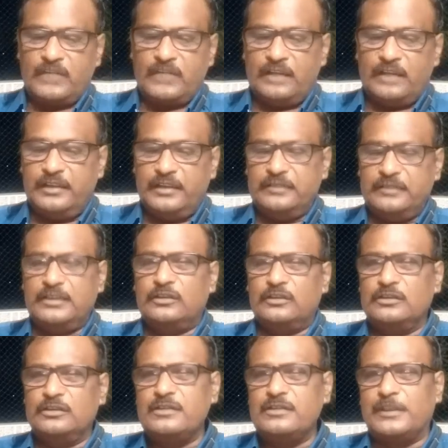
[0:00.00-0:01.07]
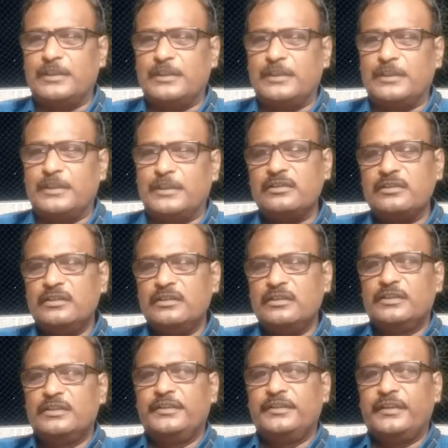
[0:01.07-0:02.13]
Then the other chapter is
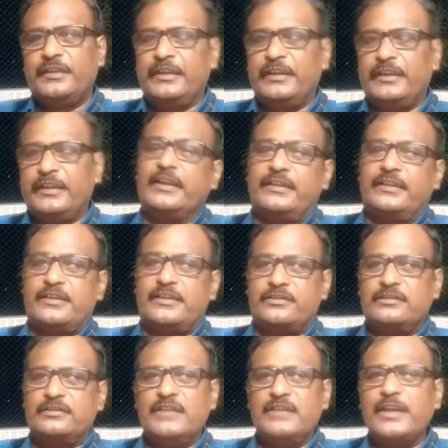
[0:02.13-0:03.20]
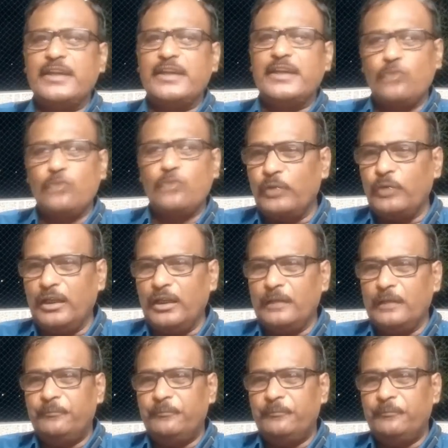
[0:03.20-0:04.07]
inheritance. There is no will.